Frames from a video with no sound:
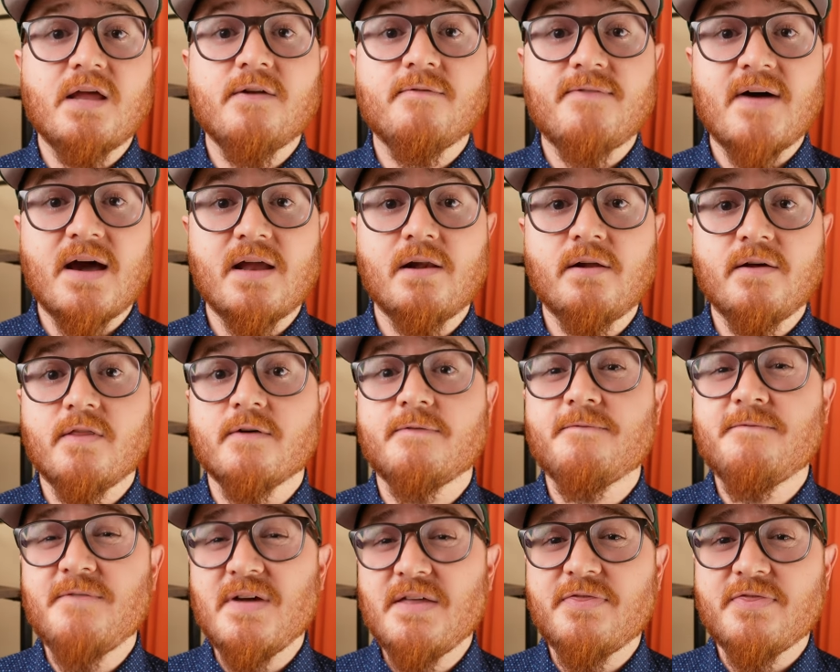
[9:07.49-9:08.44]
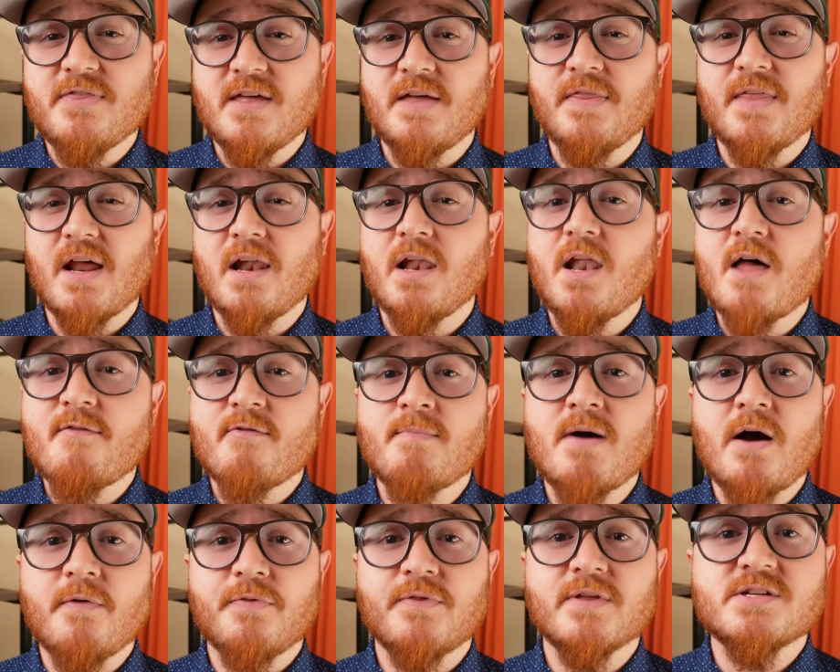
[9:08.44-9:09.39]
And finally, the fifth thing that I love
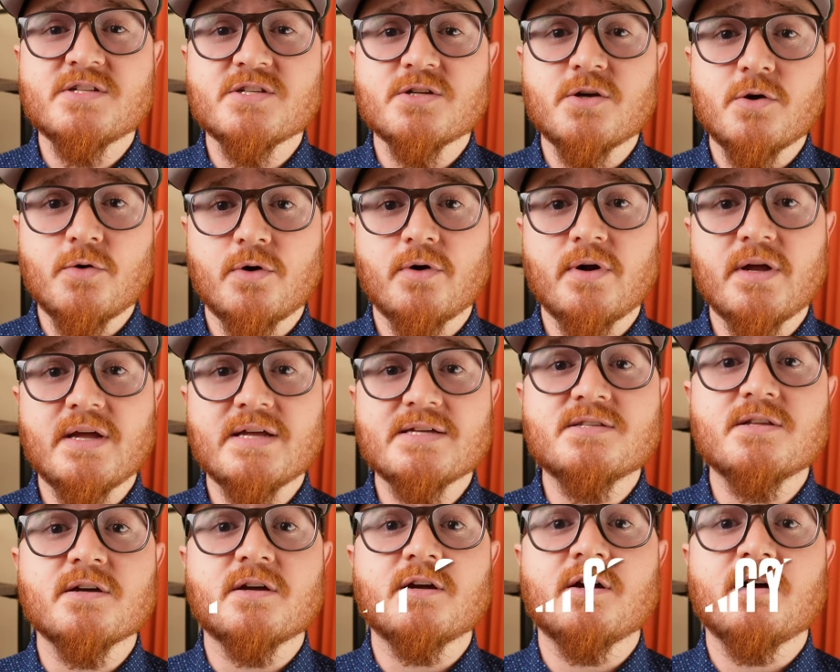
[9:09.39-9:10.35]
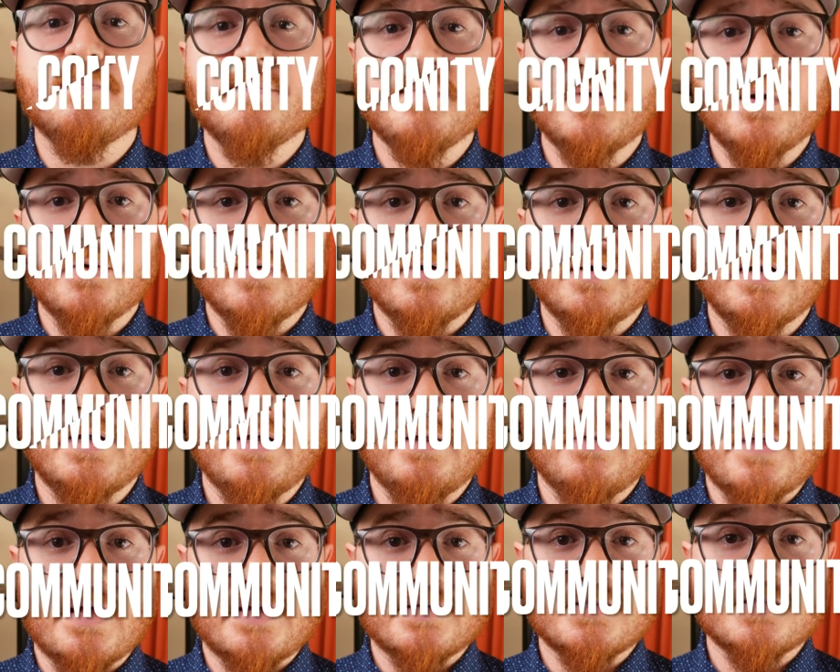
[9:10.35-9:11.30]
about this scooter is the community
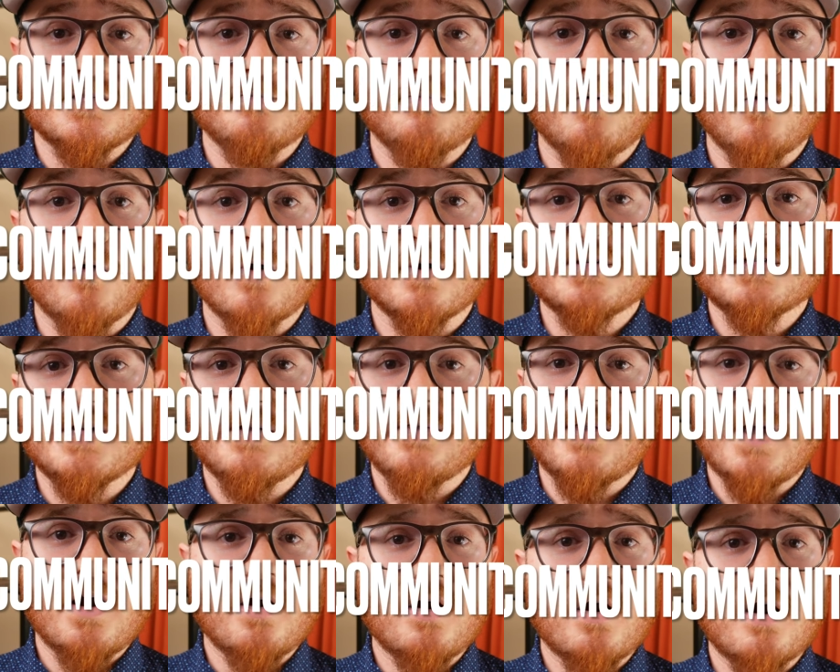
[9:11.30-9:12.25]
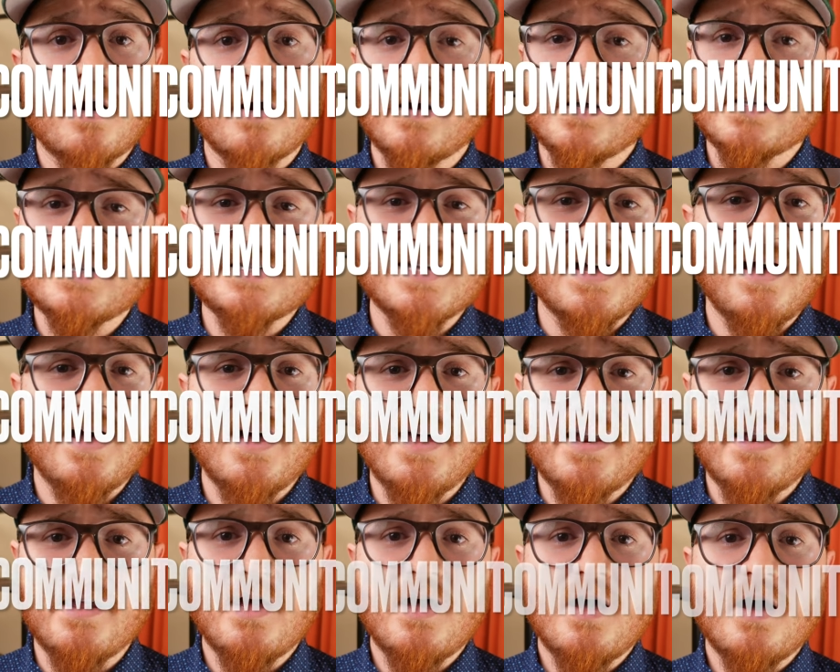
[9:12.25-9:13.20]
that supports it. There are a
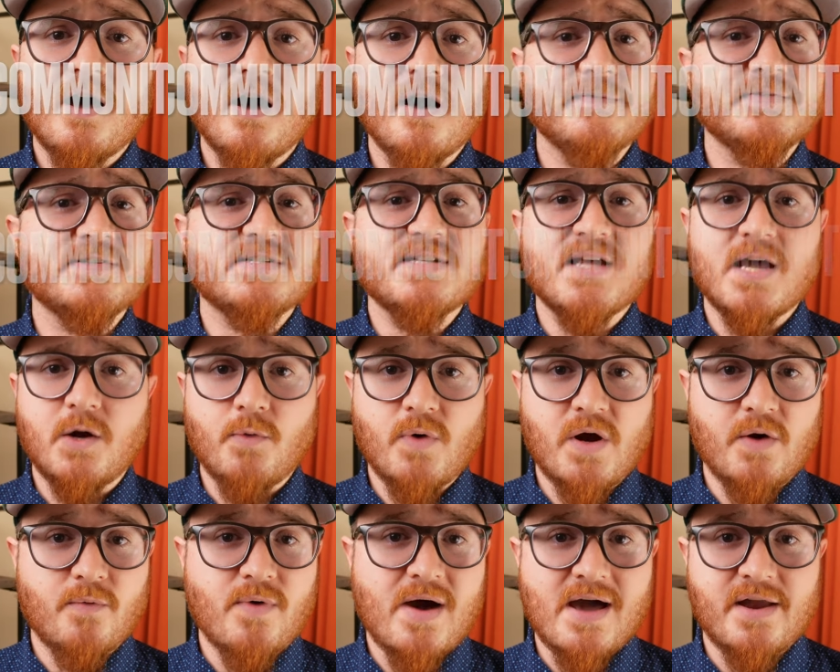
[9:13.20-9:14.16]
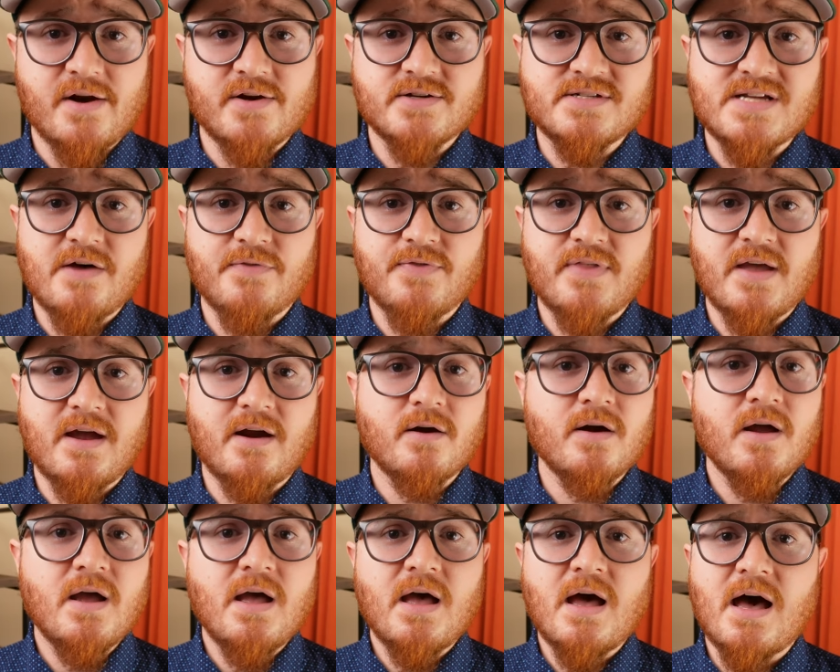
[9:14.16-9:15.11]
ton of Segway riders out
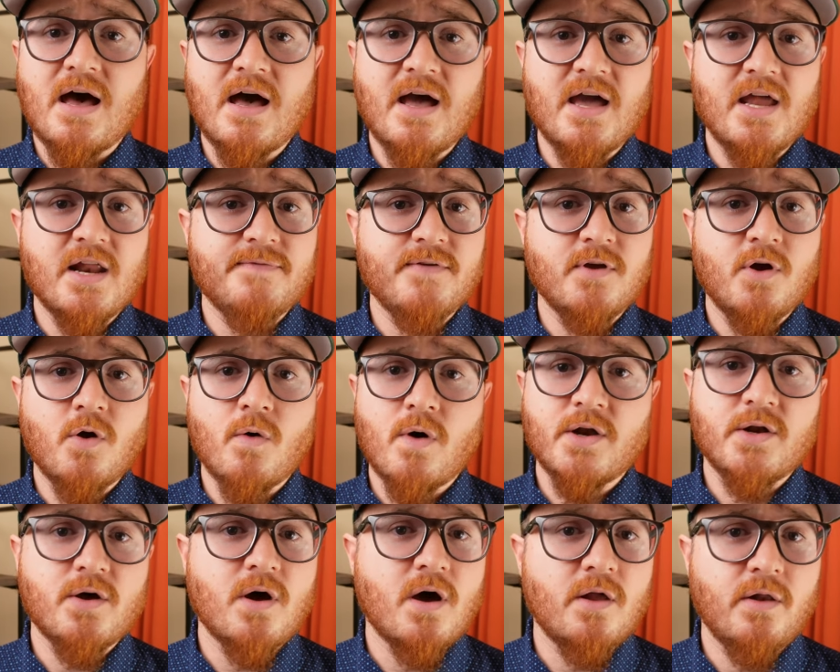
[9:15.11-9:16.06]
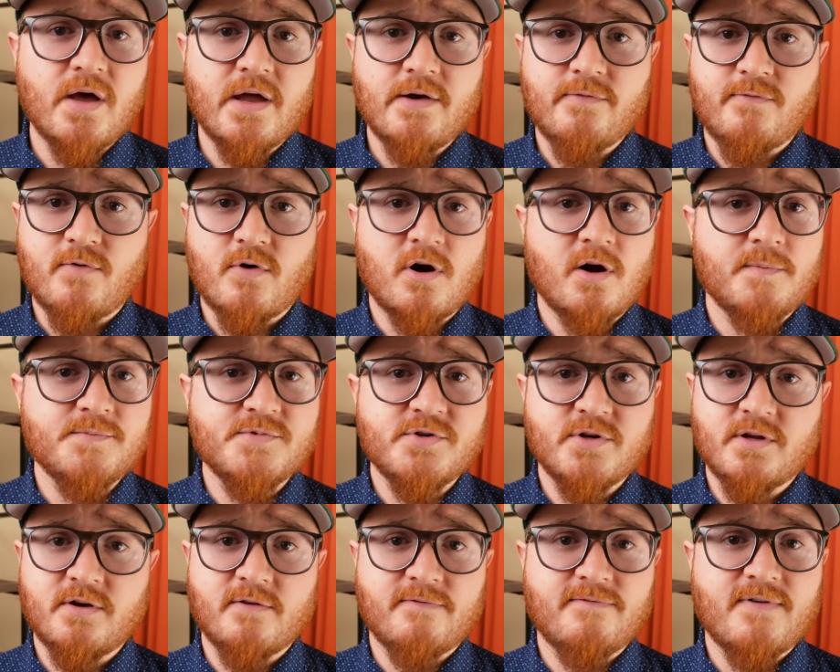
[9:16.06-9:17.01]
there. And if you go onto online forums,
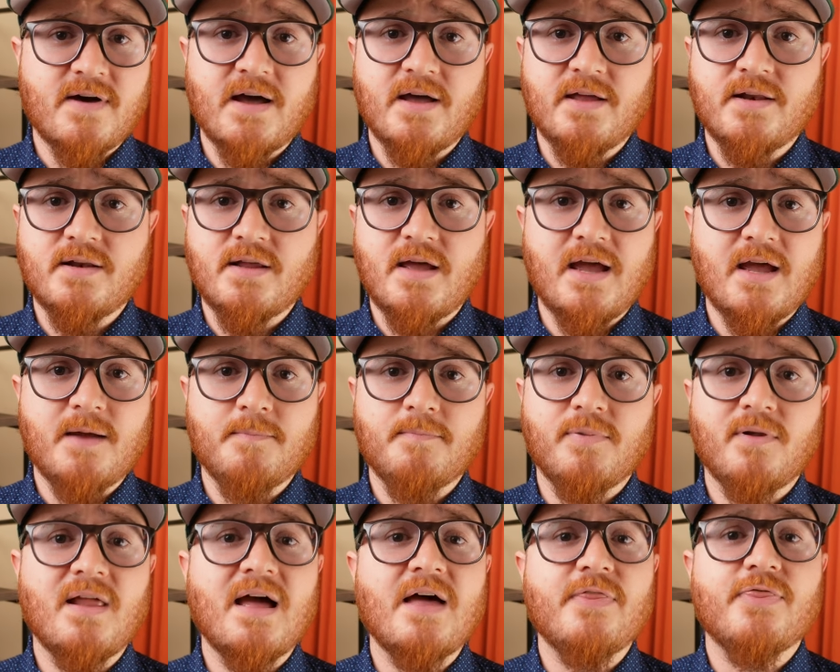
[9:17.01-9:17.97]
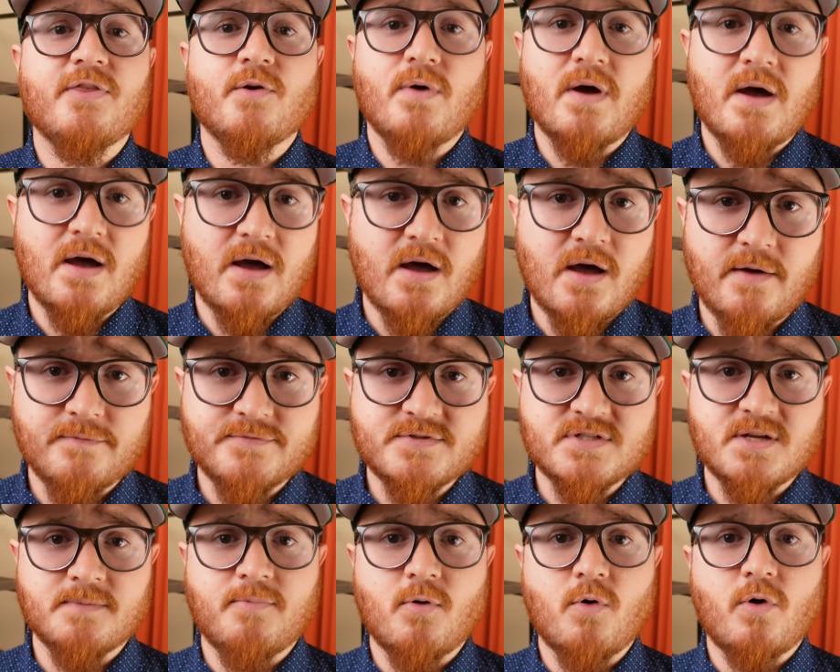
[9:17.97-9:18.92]
you're gonna find a plethora of
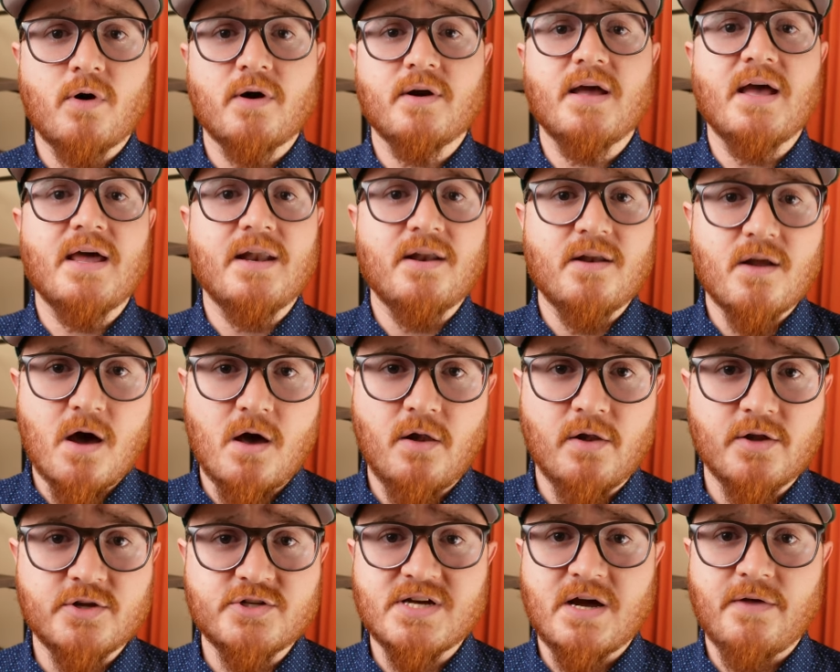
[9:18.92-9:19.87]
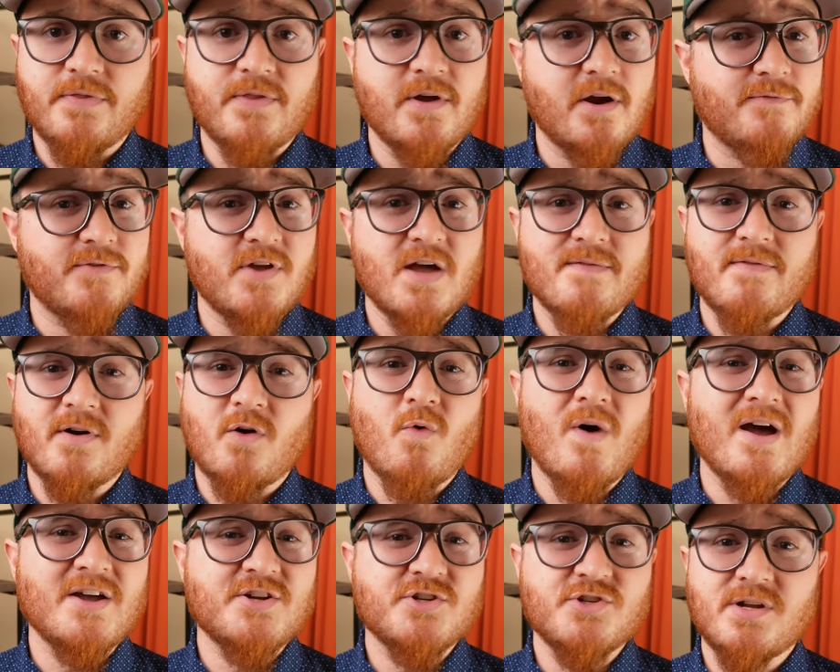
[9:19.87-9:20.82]
support and knowledge out there. If you have a
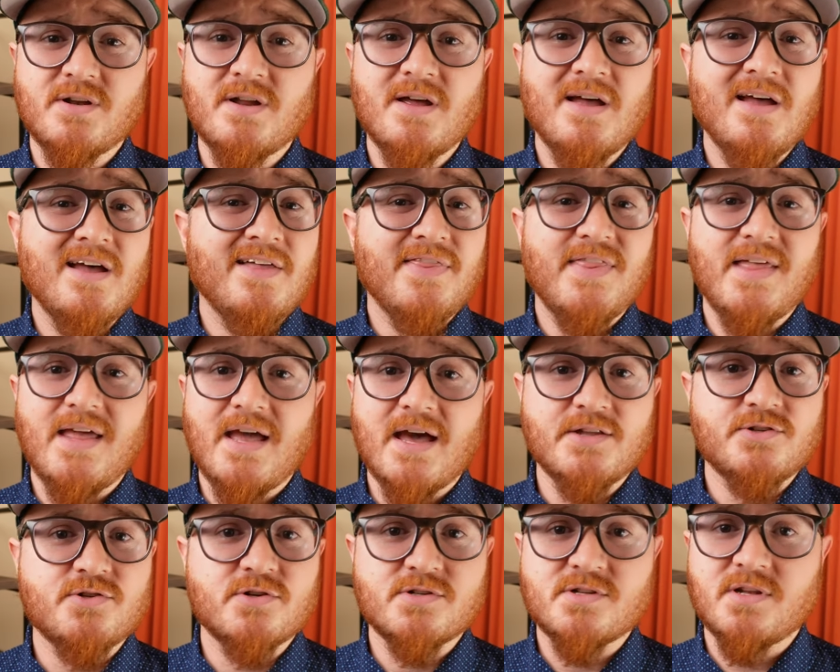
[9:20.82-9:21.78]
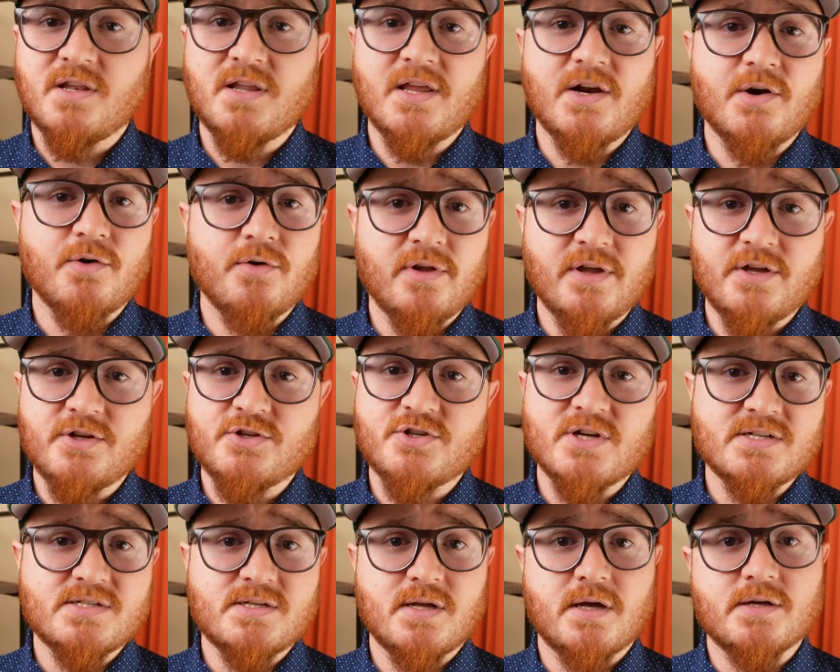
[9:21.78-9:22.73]
question, the answer is literally
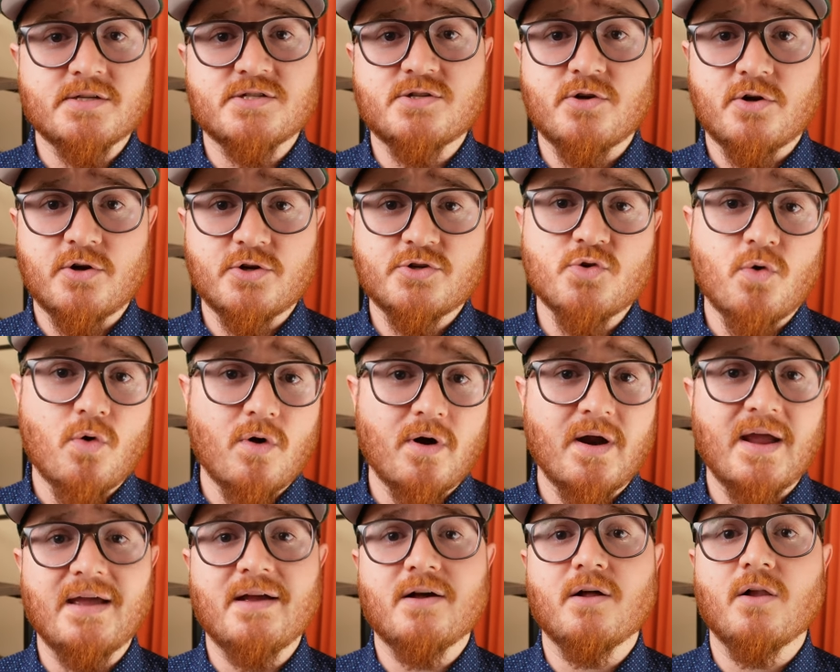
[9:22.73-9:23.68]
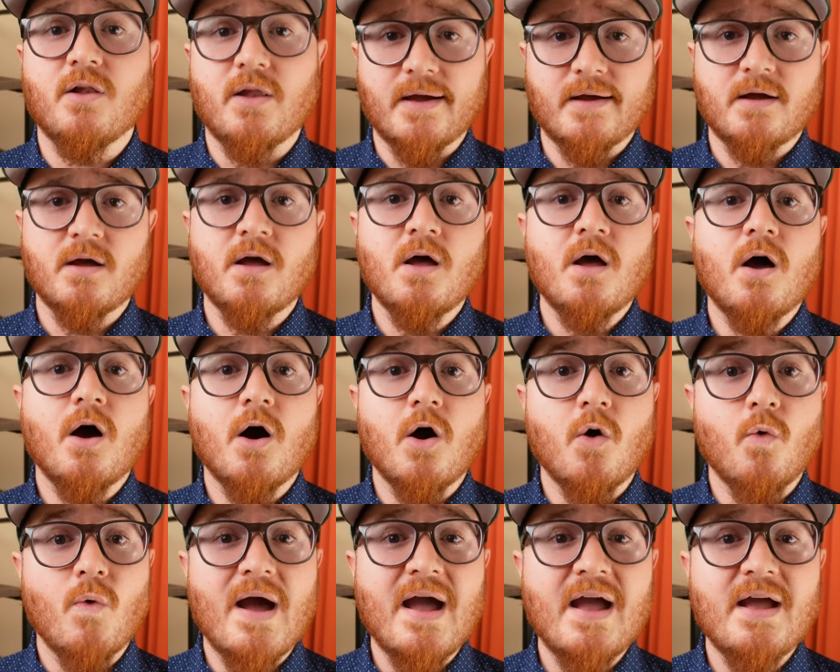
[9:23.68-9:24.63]
just a search or a click
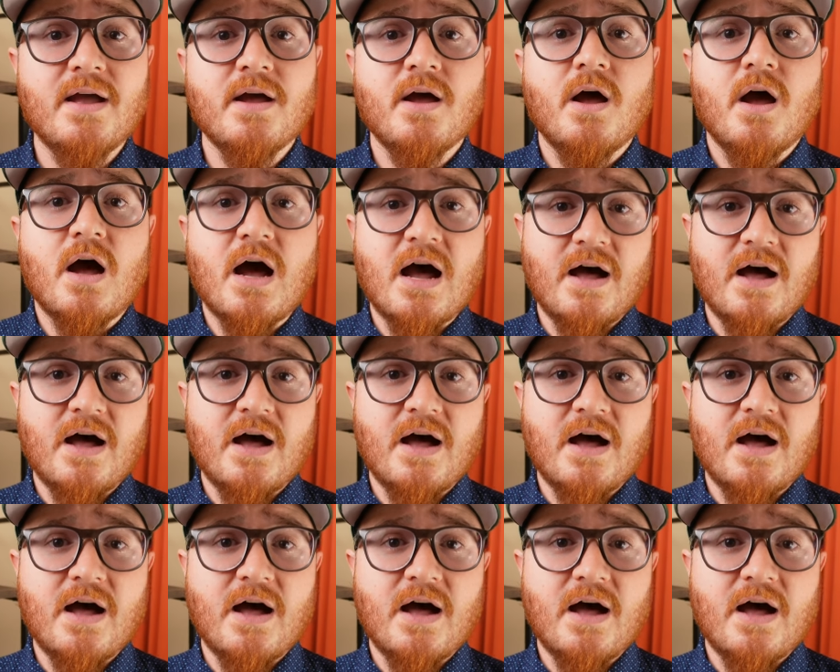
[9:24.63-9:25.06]
away.